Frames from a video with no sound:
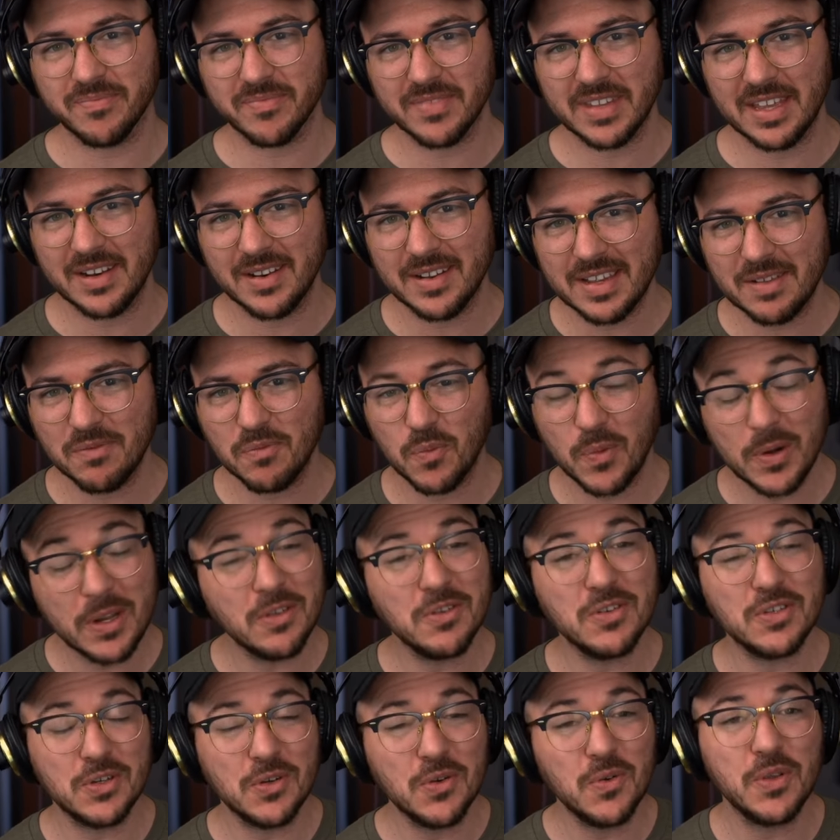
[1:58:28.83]
And when you
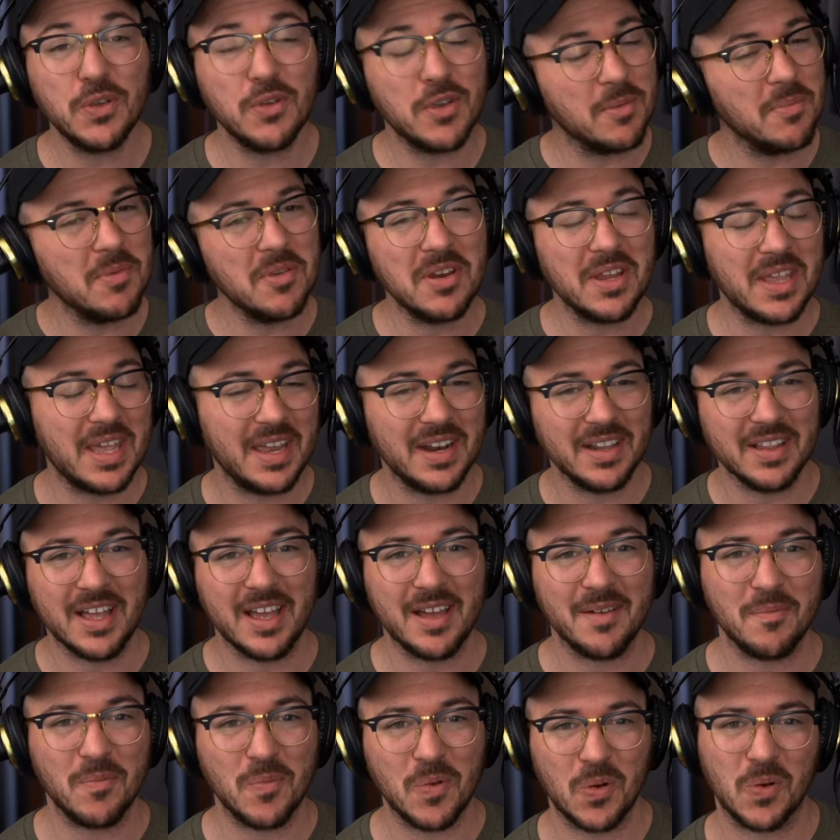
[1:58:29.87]
do, you communicate a
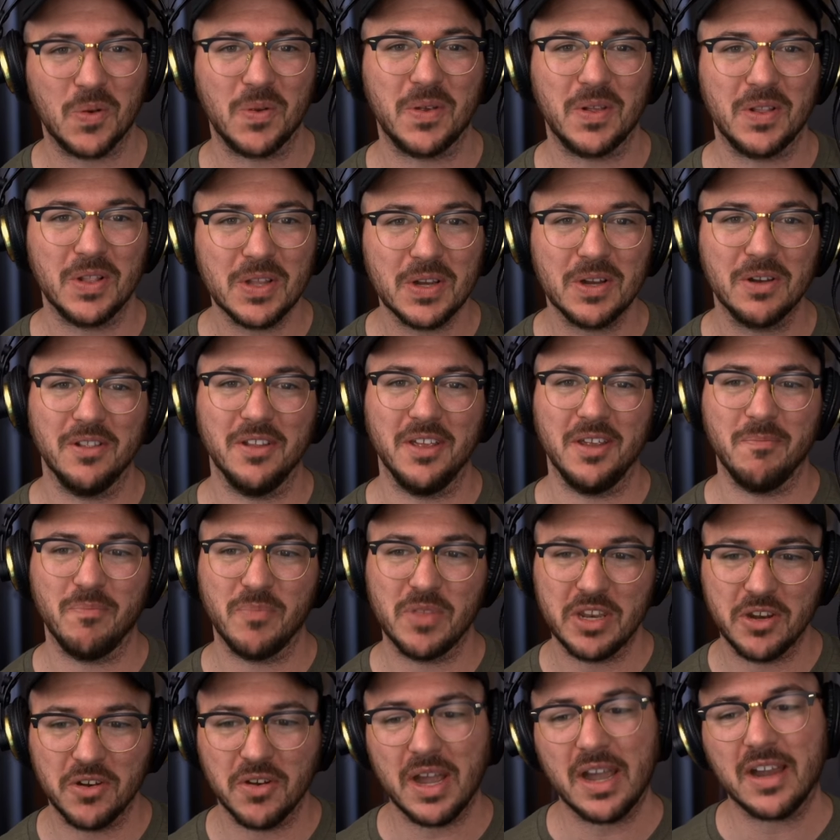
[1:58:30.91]
lot more clearly
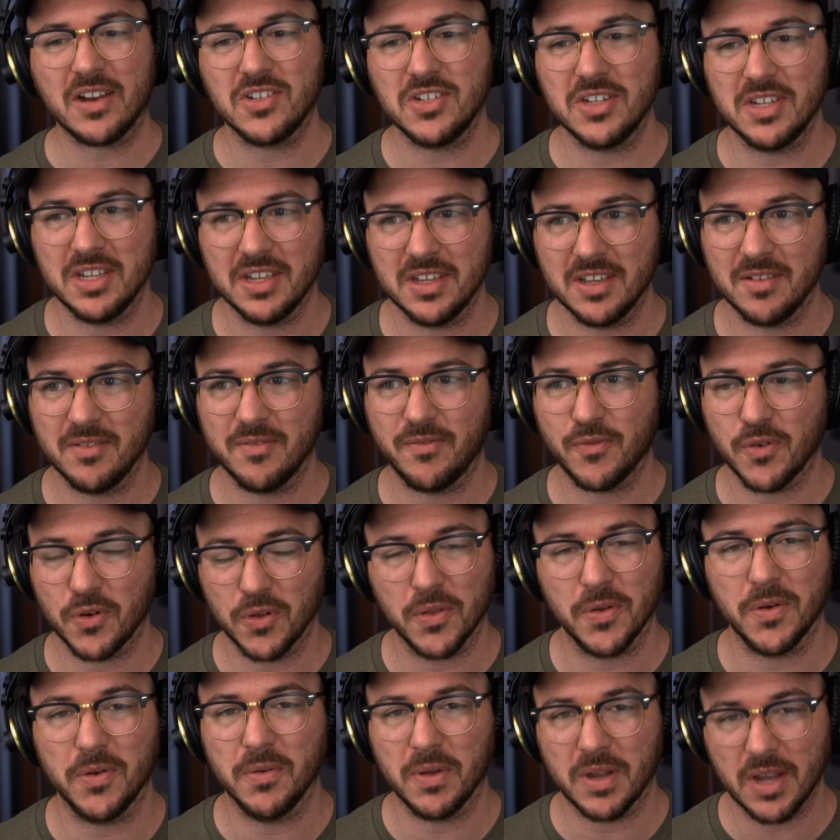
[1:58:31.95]
and you'll actually get
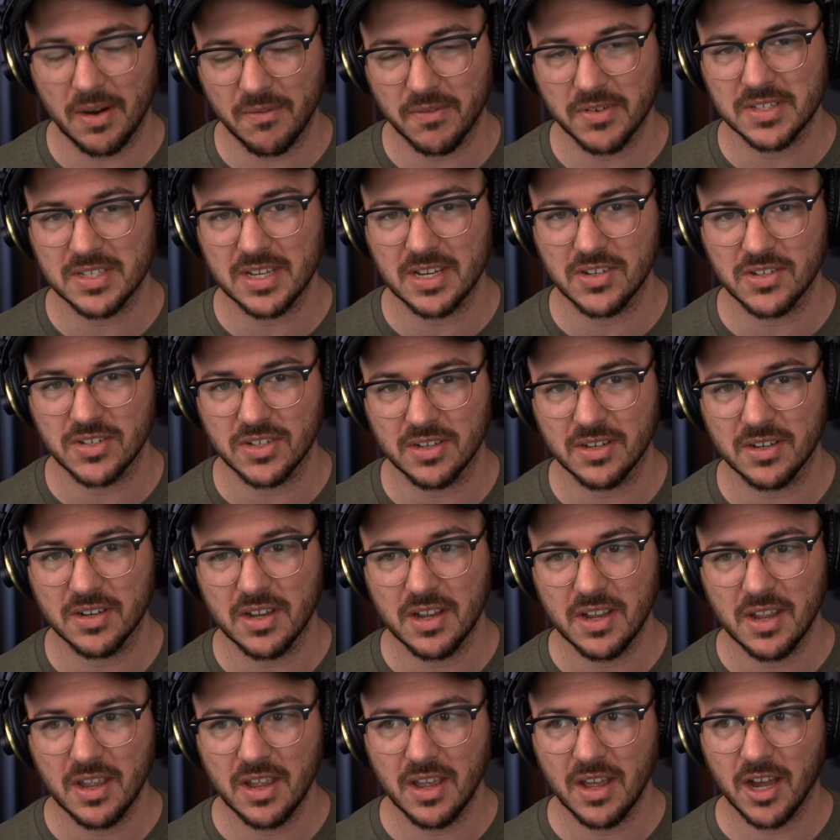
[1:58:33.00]
further into a conversation
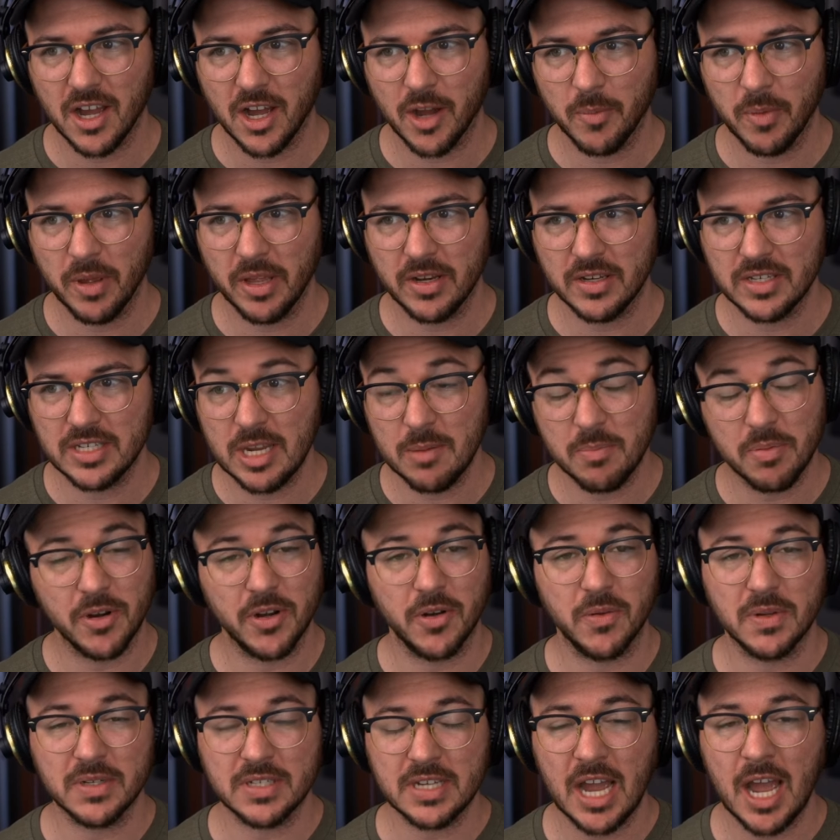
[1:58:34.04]
and deeper
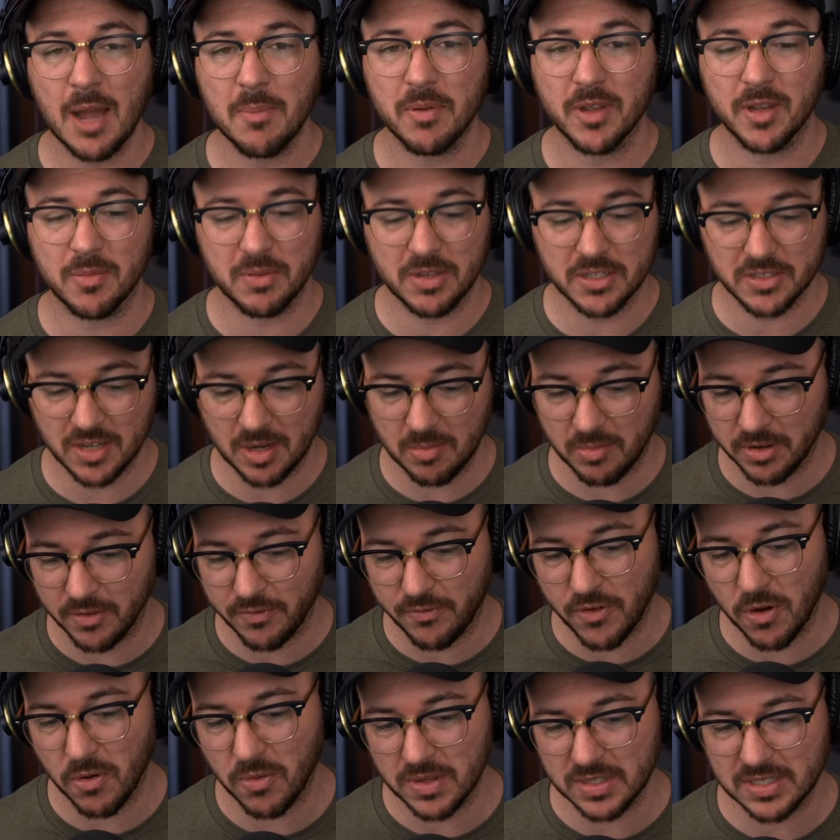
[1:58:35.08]
into a topic because you're able to
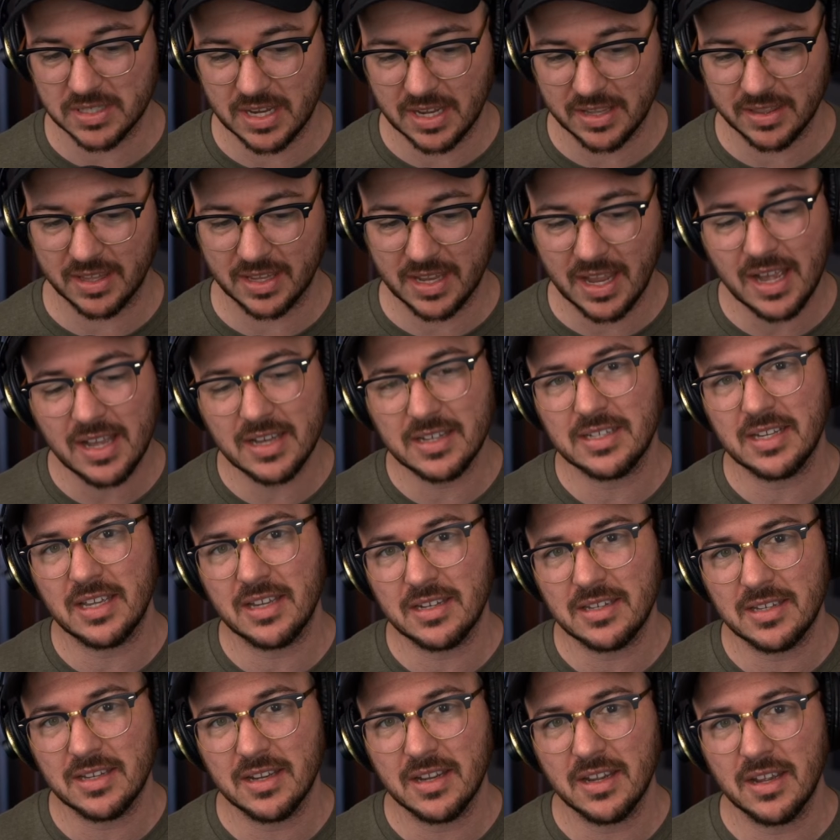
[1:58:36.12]
focus on the
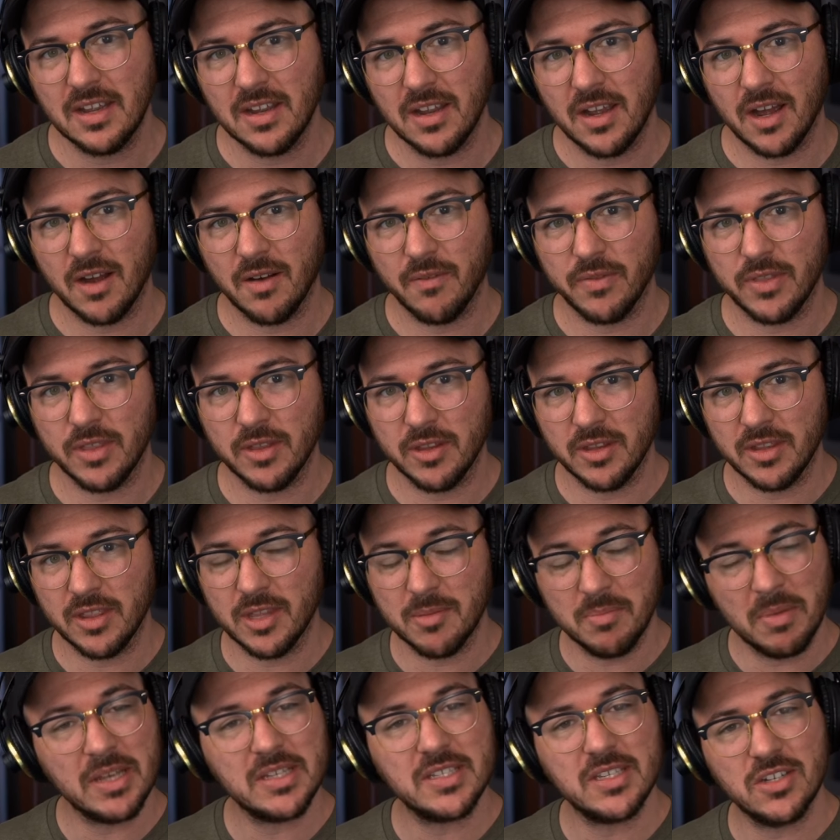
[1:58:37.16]
content of the
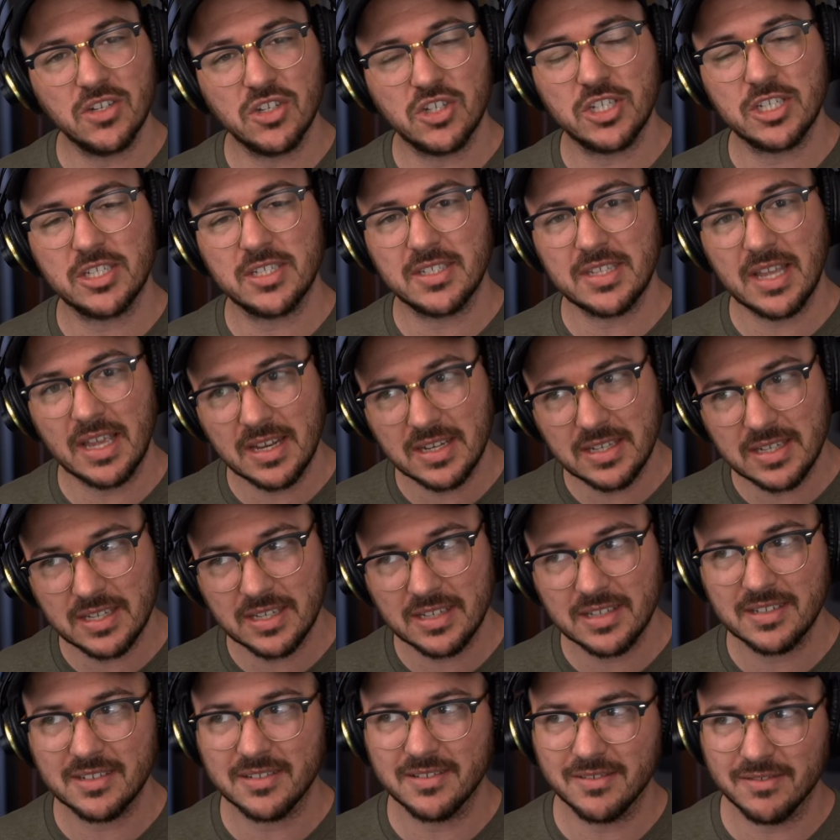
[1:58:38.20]
message sent
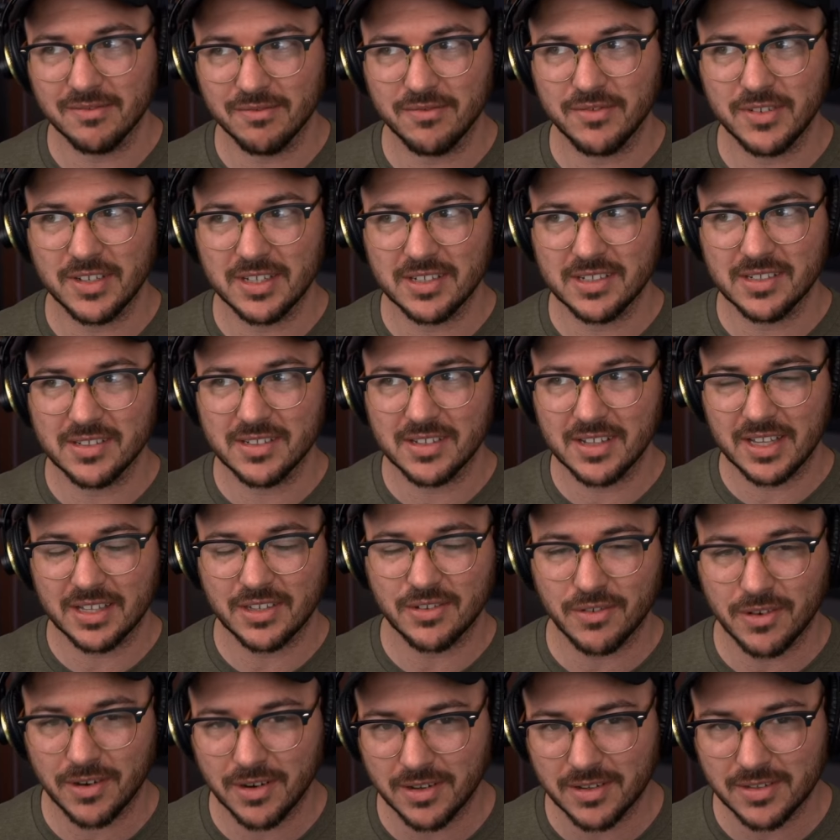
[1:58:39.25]
via
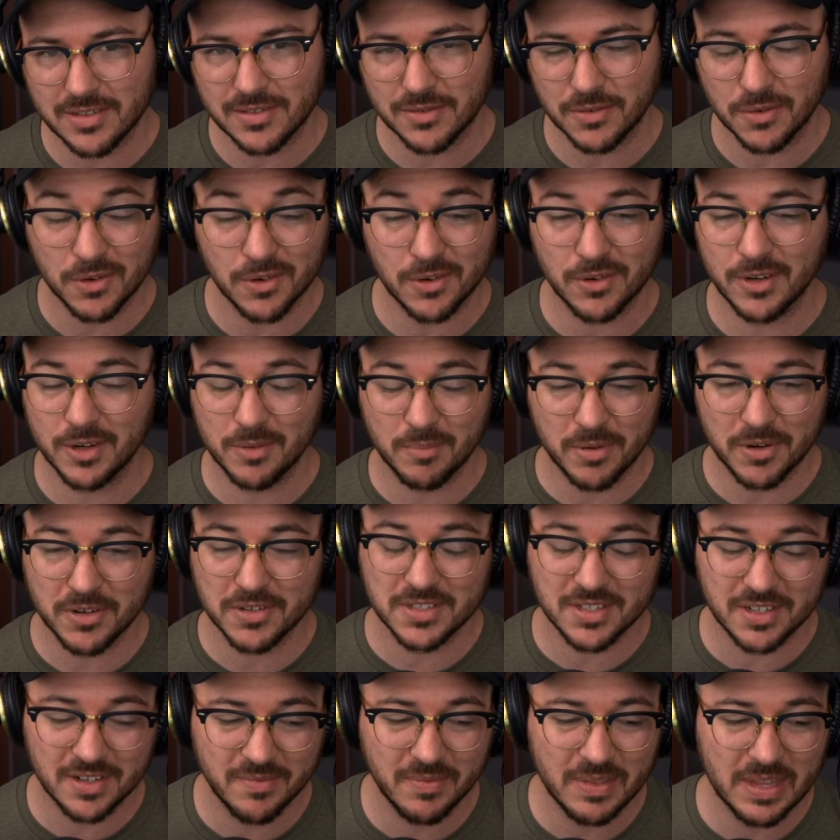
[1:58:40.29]
electronics or in
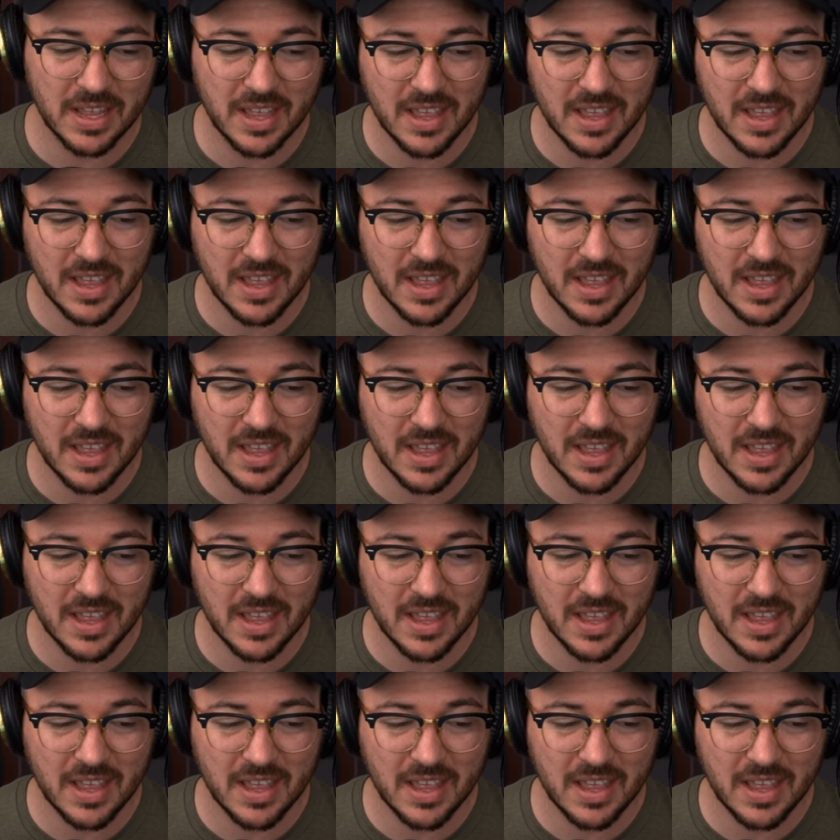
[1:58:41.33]
person,